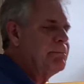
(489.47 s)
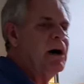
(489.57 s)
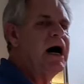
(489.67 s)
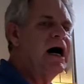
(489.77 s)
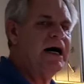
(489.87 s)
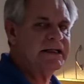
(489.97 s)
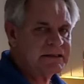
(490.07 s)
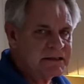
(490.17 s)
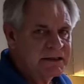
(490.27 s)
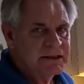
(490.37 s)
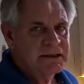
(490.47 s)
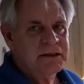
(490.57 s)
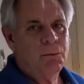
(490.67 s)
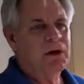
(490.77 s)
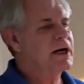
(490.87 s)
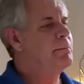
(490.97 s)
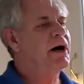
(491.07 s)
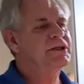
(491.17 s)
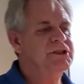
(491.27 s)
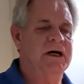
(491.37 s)
pot with a
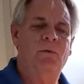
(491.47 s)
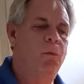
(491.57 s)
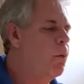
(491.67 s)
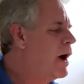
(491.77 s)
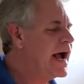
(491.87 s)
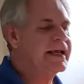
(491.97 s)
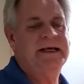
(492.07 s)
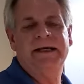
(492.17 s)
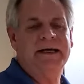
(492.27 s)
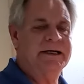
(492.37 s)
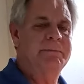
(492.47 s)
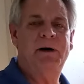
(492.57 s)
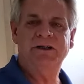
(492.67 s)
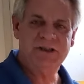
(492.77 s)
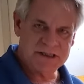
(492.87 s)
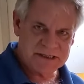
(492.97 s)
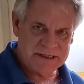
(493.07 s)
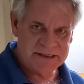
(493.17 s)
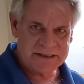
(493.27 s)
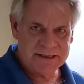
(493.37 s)
bunch of whacking in a bunch of
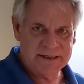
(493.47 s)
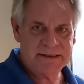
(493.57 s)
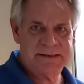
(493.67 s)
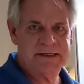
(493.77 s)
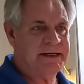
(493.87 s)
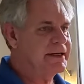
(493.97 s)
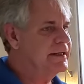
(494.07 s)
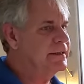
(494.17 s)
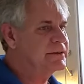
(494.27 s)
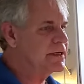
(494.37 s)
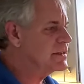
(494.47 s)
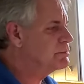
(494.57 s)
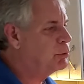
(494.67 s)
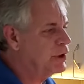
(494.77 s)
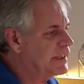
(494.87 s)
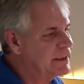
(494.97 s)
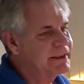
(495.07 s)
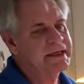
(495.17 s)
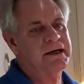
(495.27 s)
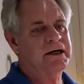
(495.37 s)
seasonings and just putting a
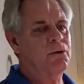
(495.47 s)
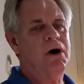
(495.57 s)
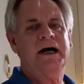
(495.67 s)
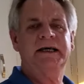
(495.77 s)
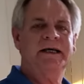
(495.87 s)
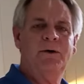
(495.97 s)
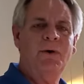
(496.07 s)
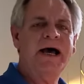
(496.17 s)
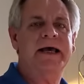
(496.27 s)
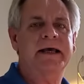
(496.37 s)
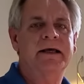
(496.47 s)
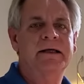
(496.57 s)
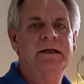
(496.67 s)
lid on and walking away.